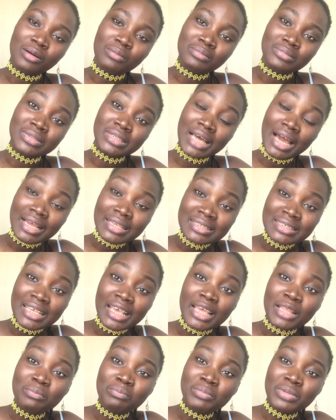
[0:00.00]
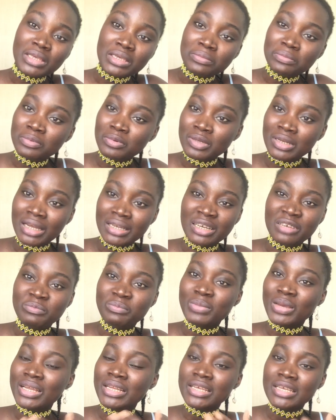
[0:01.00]
dark skinned people that have
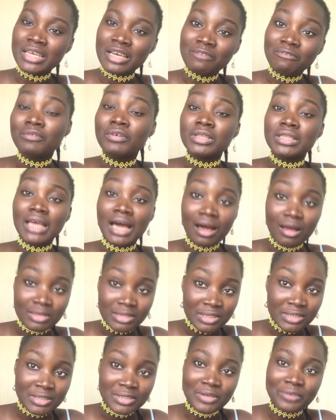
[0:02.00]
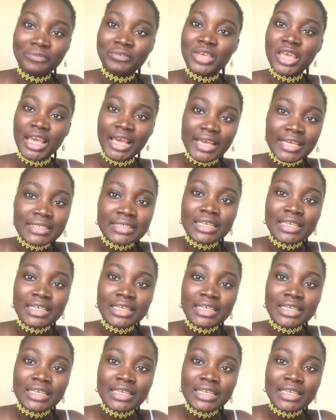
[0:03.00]
been here for thousands of years.